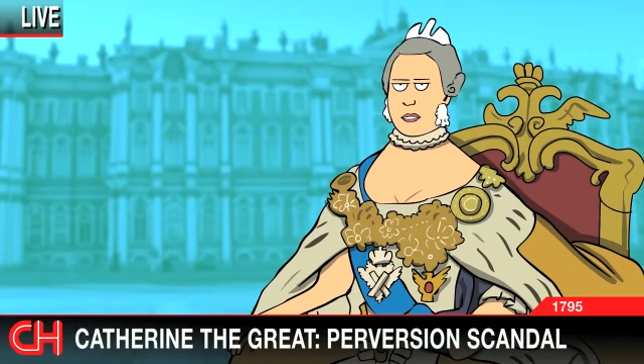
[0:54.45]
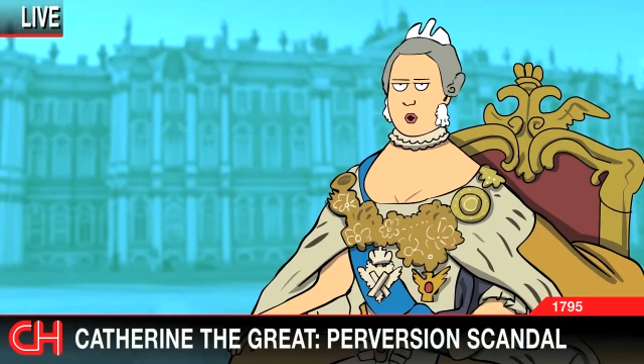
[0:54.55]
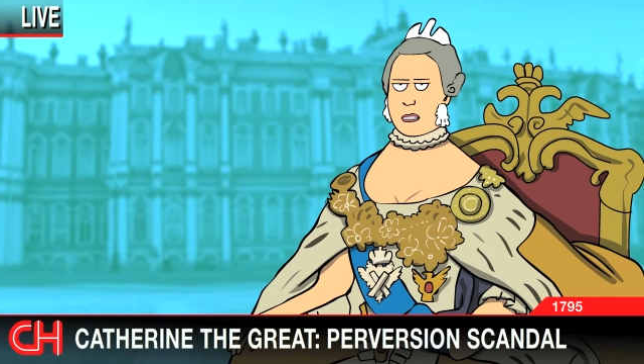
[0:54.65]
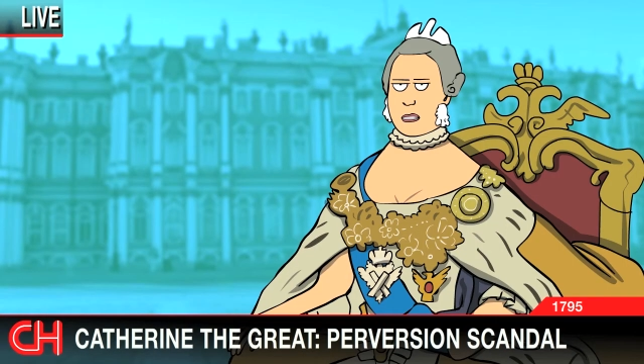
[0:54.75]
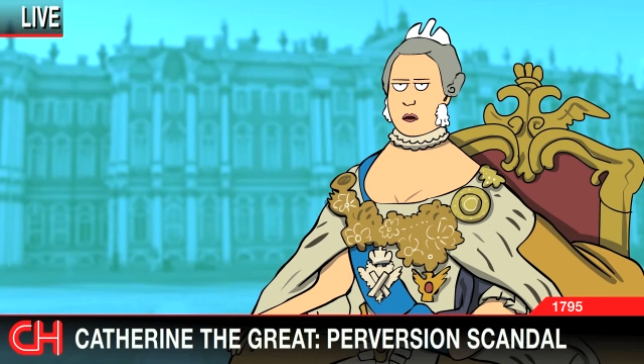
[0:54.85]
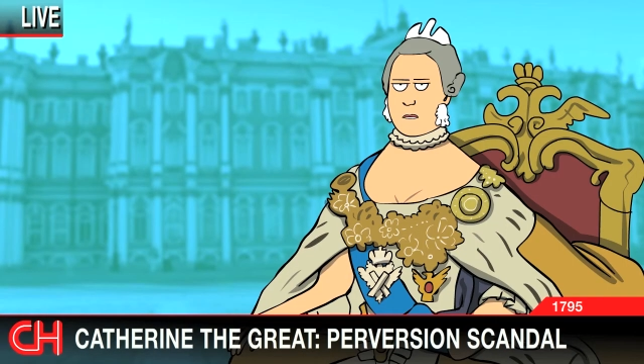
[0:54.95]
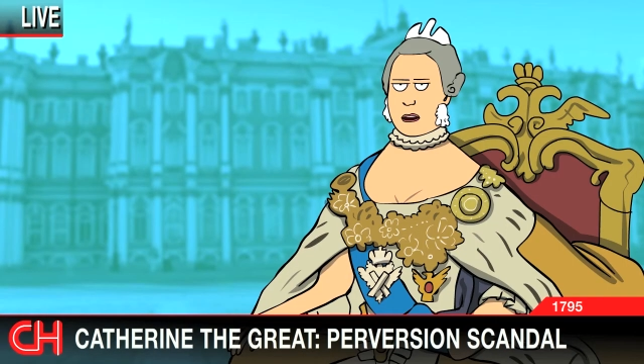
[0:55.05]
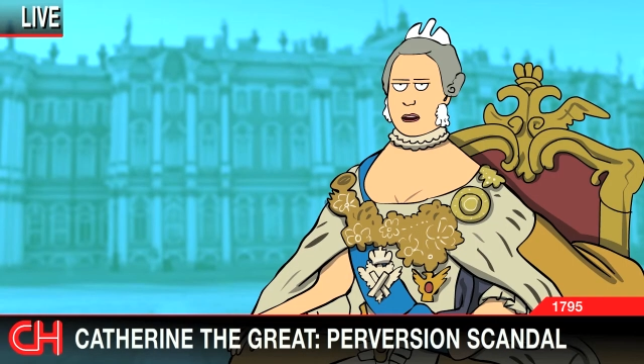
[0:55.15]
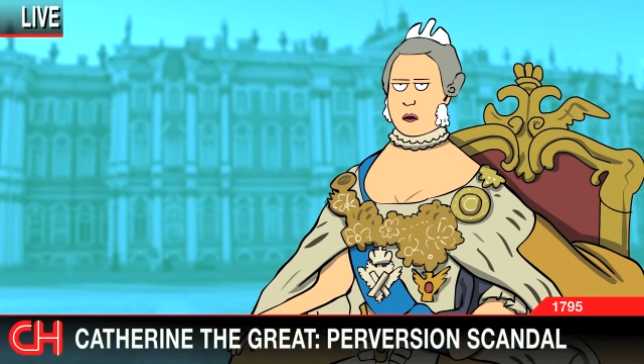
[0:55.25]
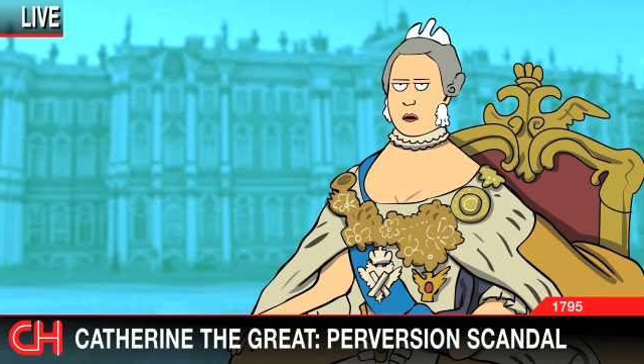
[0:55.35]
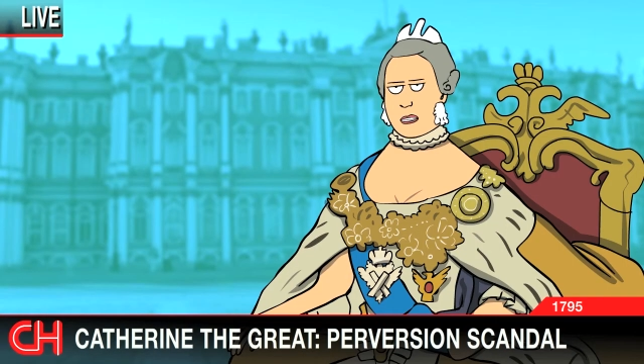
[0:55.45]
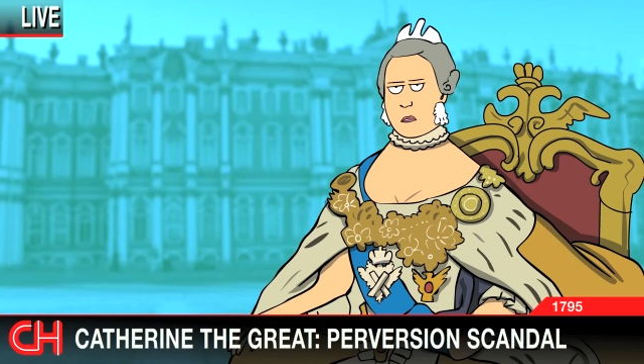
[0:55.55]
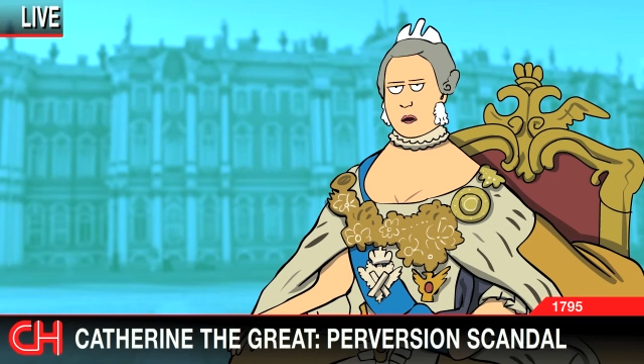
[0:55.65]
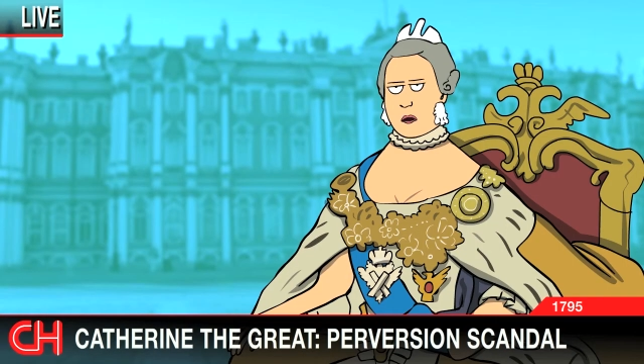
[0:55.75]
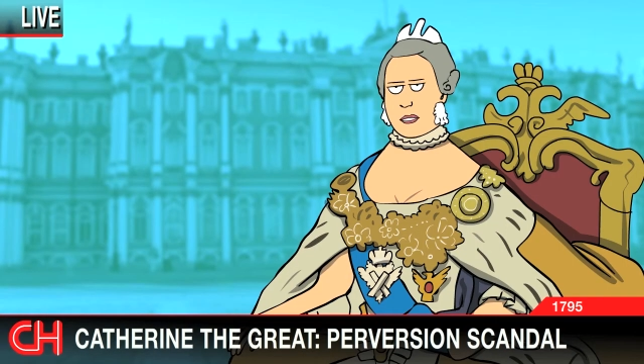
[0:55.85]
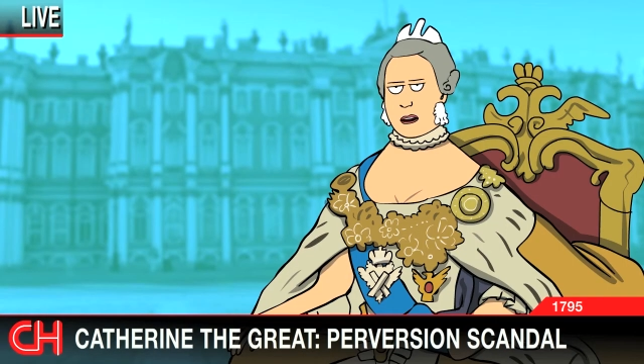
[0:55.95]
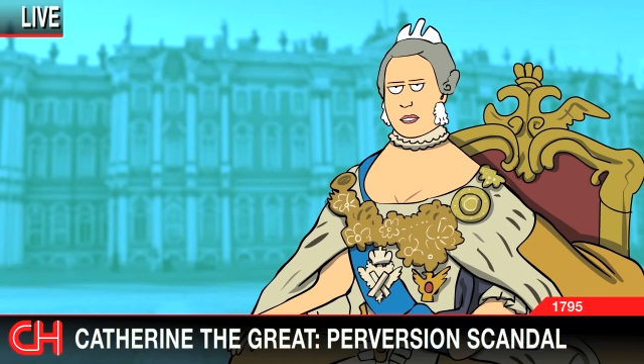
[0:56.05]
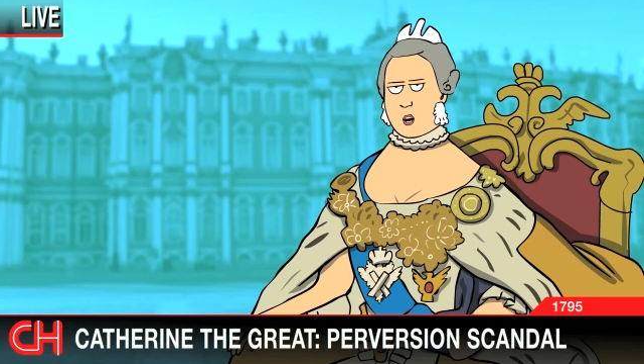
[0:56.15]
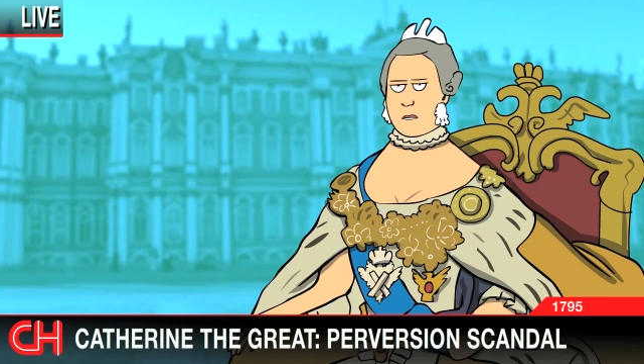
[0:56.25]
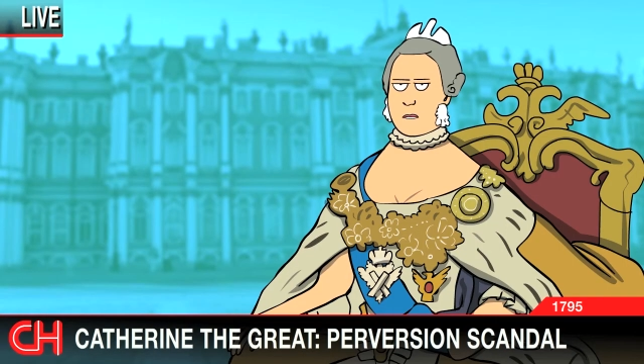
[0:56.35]
source of my personal
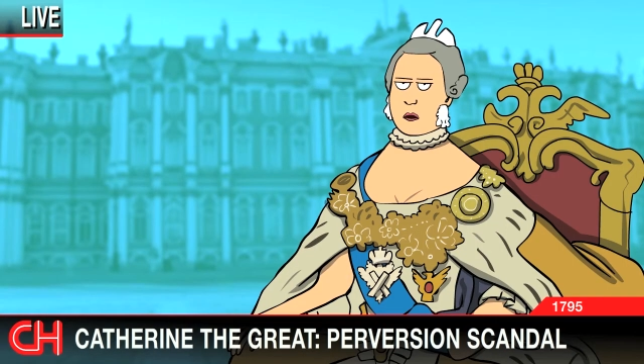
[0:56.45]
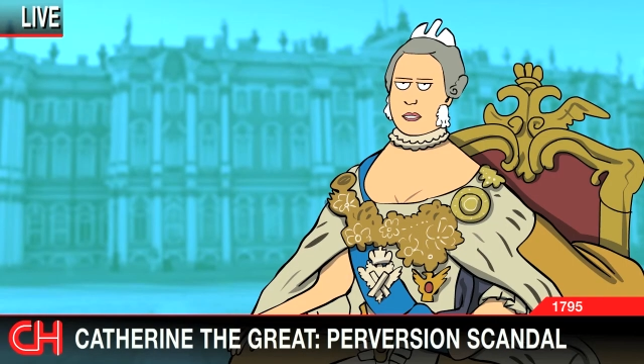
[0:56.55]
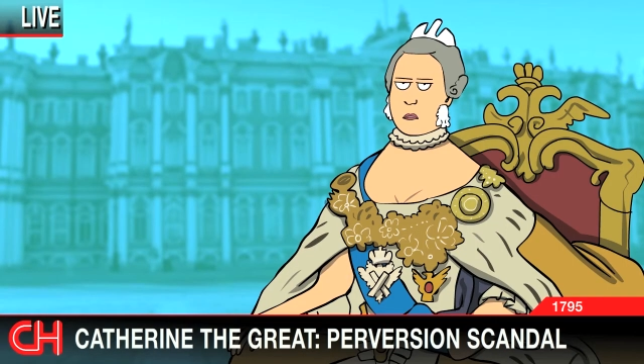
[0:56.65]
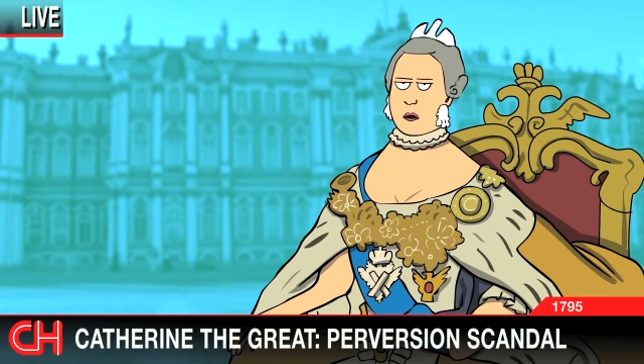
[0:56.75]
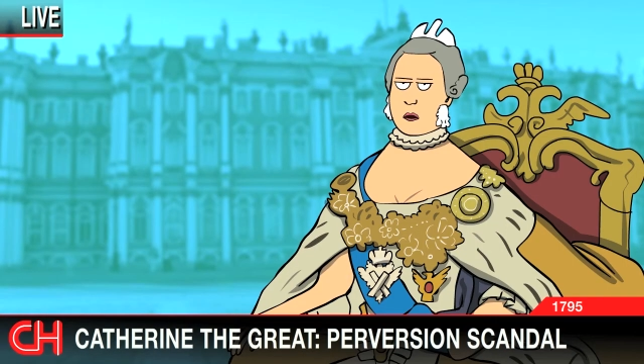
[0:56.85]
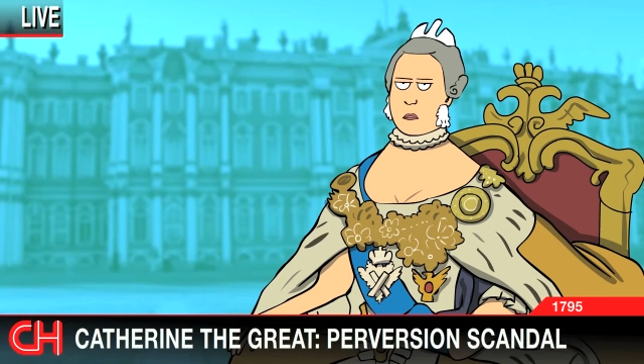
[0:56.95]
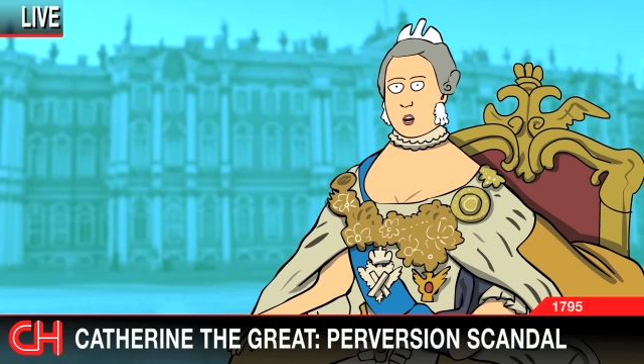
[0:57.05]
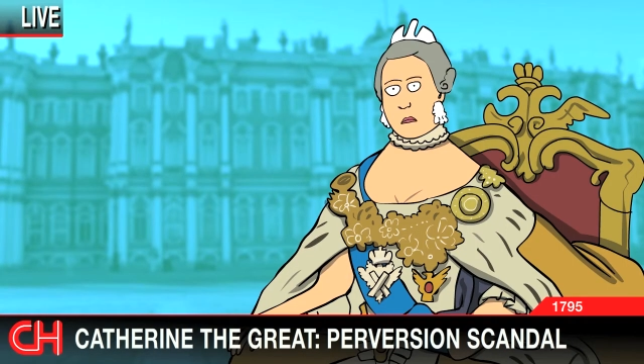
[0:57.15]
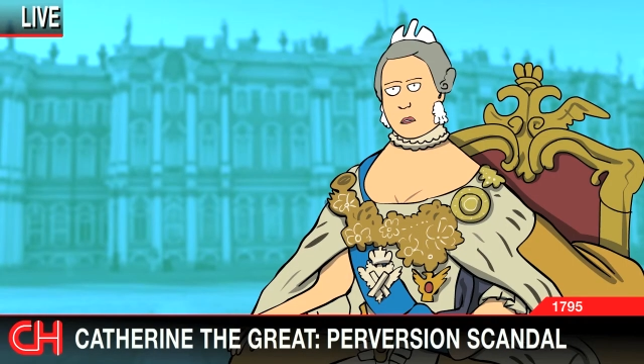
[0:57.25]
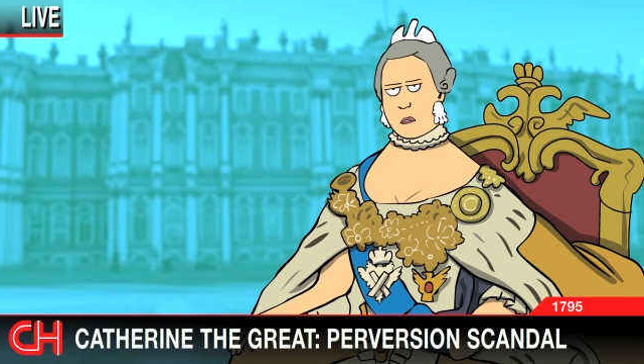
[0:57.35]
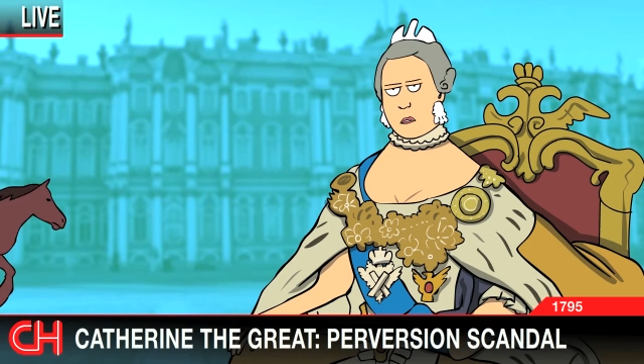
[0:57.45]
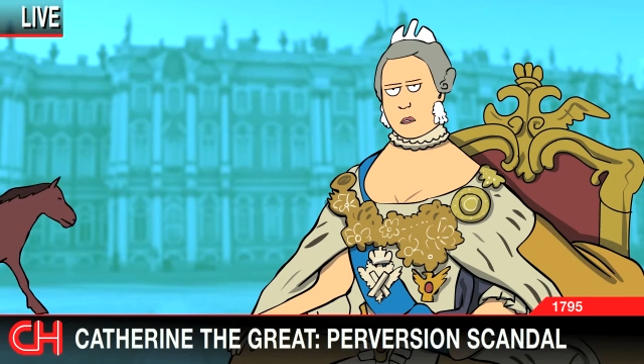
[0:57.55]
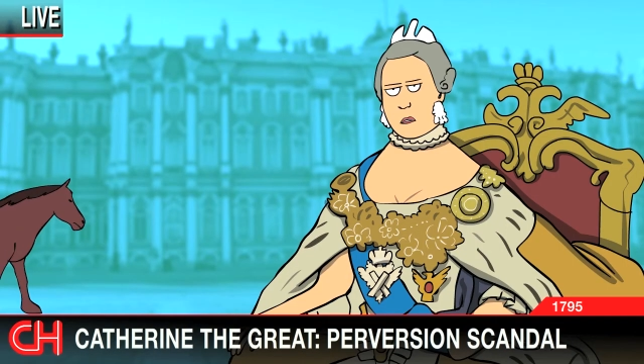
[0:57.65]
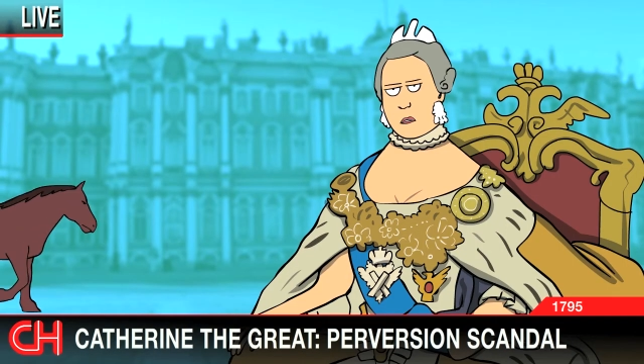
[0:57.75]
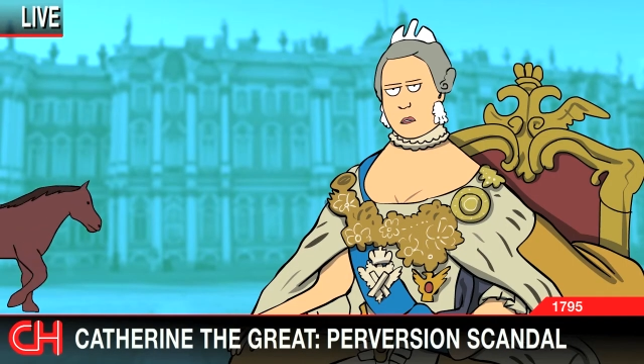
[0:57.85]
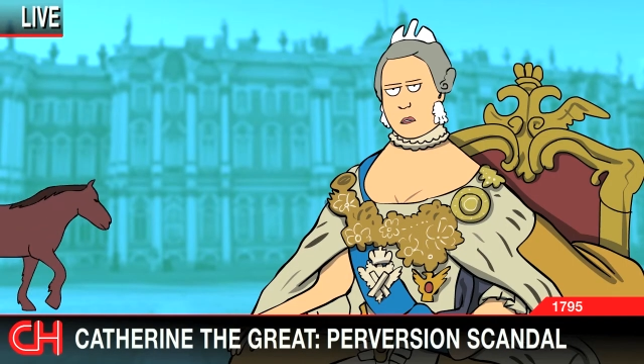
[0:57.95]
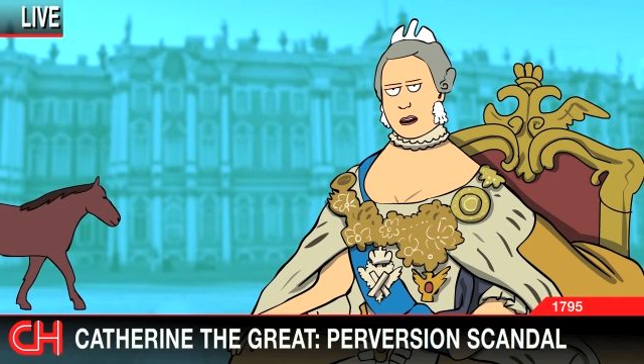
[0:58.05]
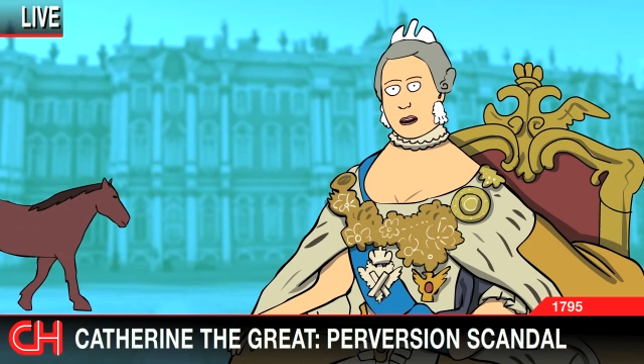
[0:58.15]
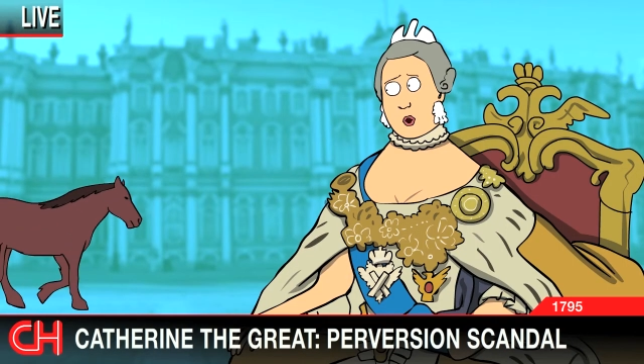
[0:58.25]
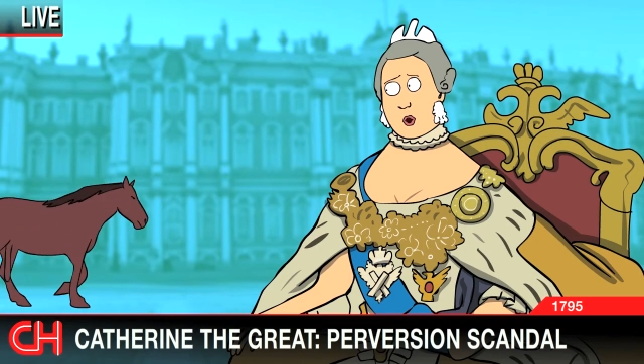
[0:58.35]
and professional troubles.
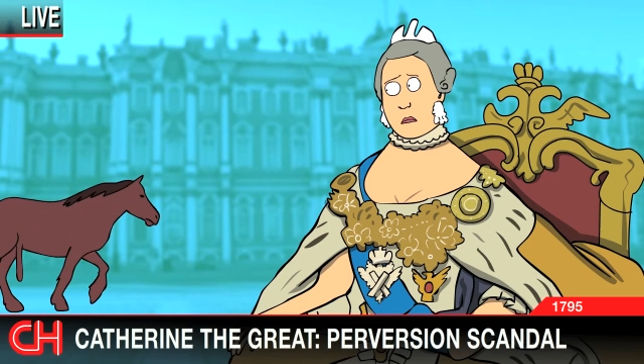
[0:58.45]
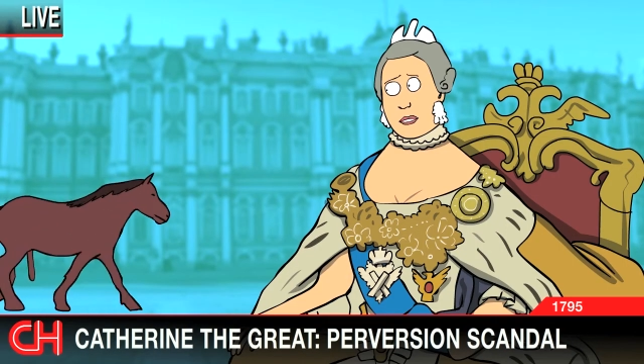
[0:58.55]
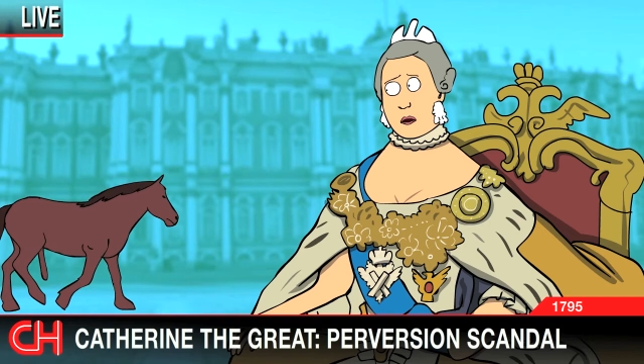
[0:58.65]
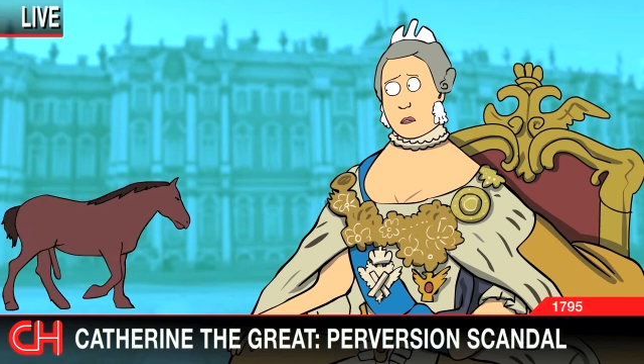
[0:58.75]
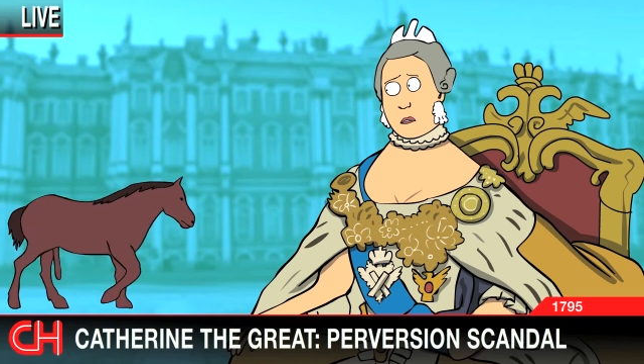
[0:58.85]
I hope that